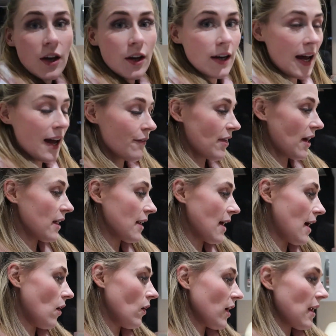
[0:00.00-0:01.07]
Gonna have that
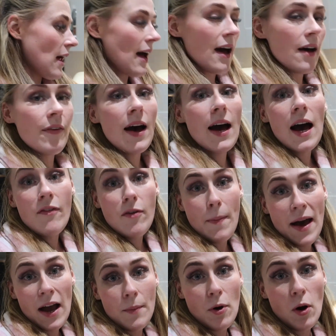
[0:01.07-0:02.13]
now. I'm gonna have half a
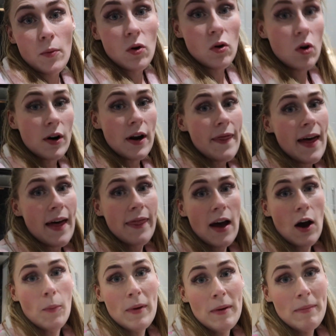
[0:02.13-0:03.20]
bag of popcorn and then that'll